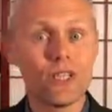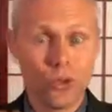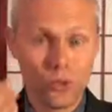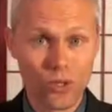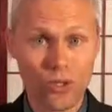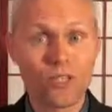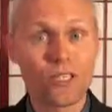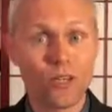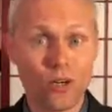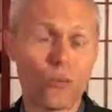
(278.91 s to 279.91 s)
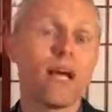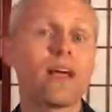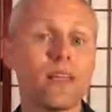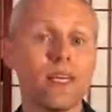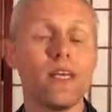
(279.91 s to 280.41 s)
You learned it
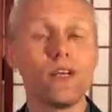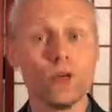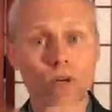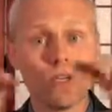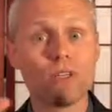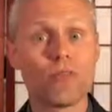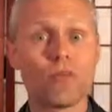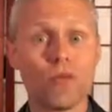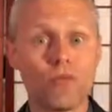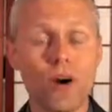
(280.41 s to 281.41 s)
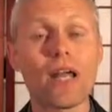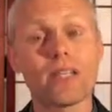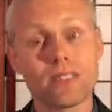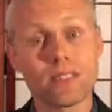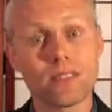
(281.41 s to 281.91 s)
correctly. You learned it from a
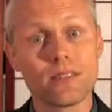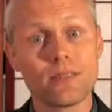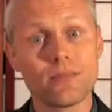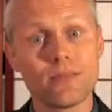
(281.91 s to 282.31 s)
phrase.